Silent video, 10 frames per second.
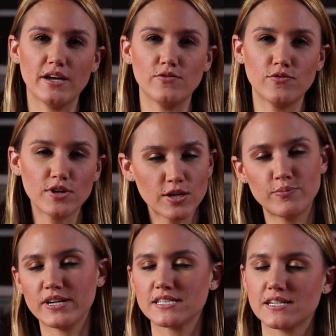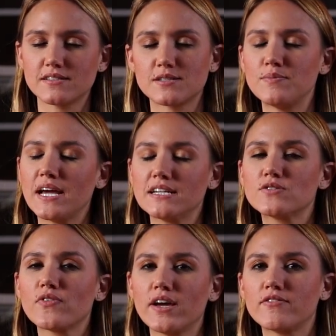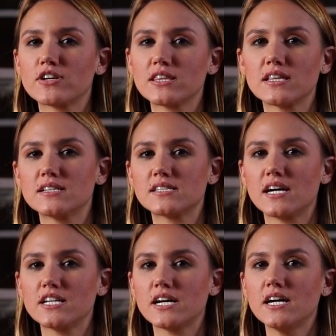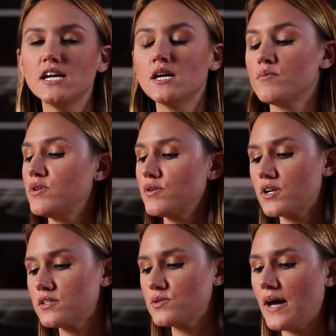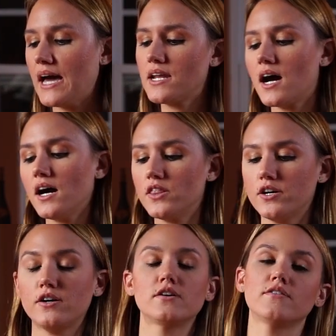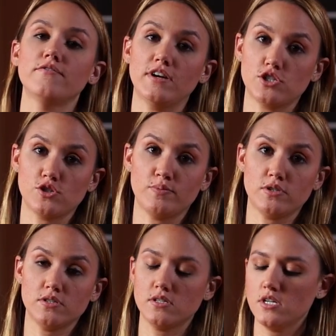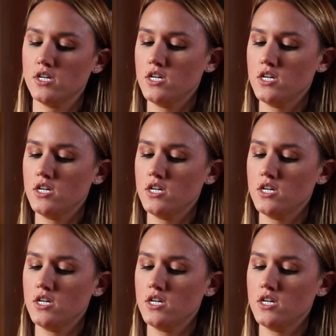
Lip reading: It really brings out some nice flavor in the lasagna, but you could also add other vegetables.